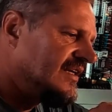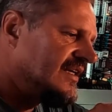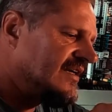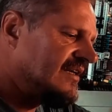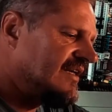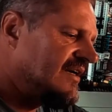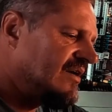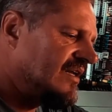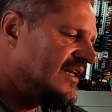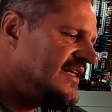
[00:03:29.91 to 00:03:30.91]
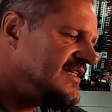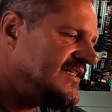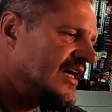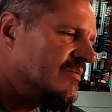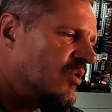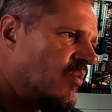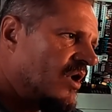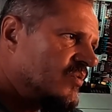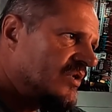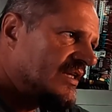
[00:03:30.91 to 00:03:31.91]
the, the, the least noble
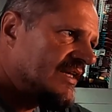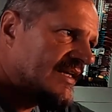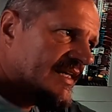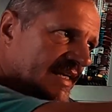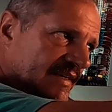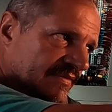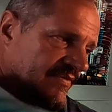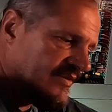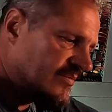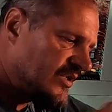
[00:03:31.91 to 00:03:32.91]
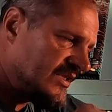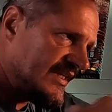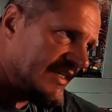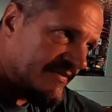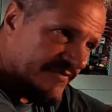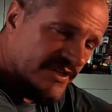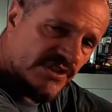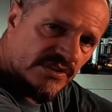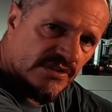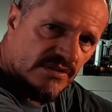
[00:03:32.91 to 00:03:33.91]
one will leave, will give
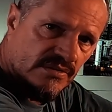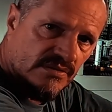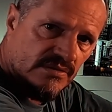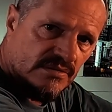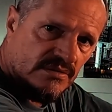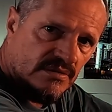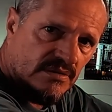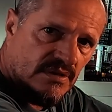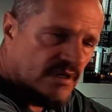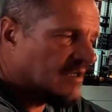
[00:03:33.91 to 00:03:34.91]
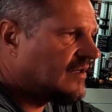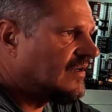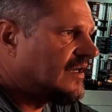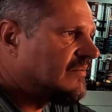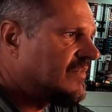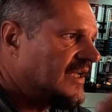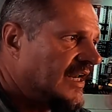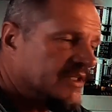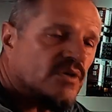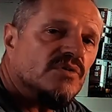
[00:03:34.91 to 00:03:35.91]
his um,
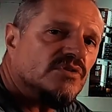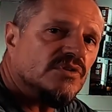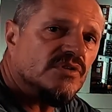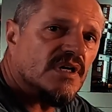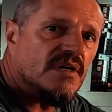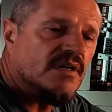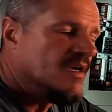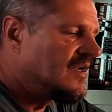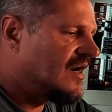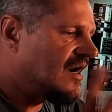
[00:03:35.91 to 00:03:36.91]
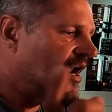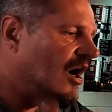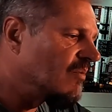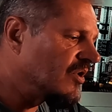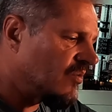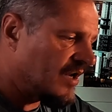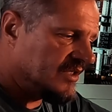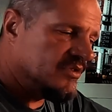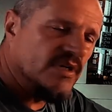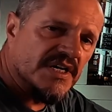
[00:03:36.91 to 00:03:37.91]
electron to the noble
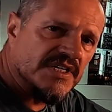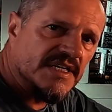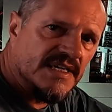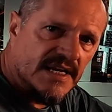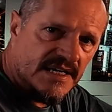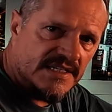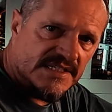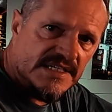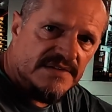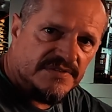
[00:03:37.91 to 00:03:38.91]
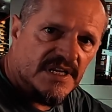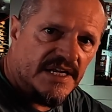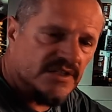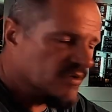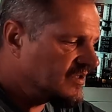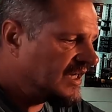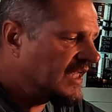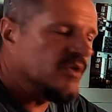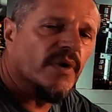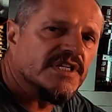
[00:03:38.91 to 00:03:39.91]
one to actually uh, receive the electron in
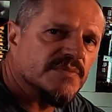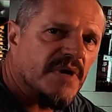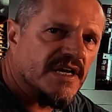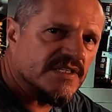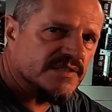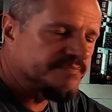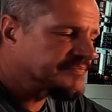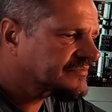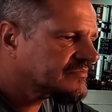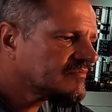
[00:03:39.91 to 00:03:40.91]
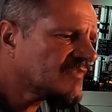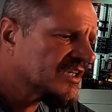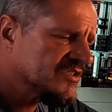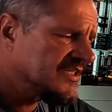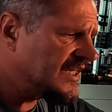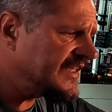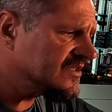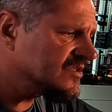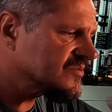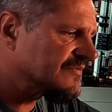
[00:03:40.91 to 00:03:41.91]
that one space. So the
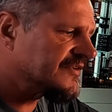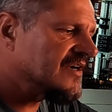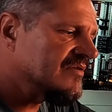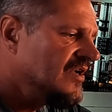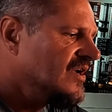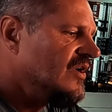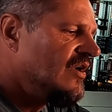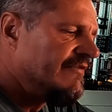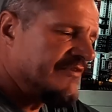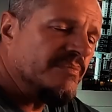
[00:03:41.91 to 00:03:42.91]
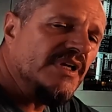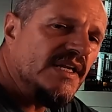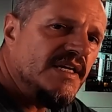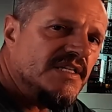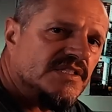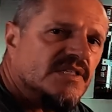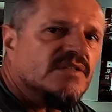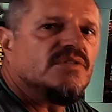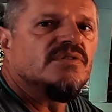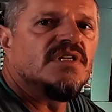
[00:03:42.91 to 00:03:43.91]
electrons will flow from the least
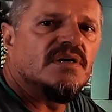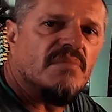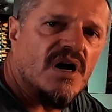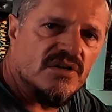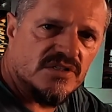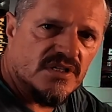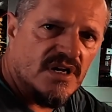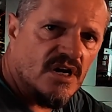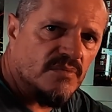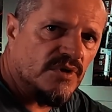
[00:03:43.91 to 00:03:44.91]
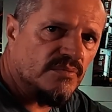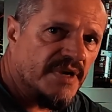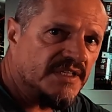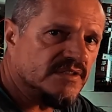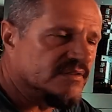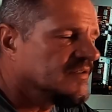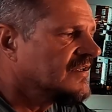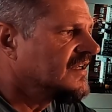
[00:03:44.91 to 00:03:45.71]
to the most noble metal.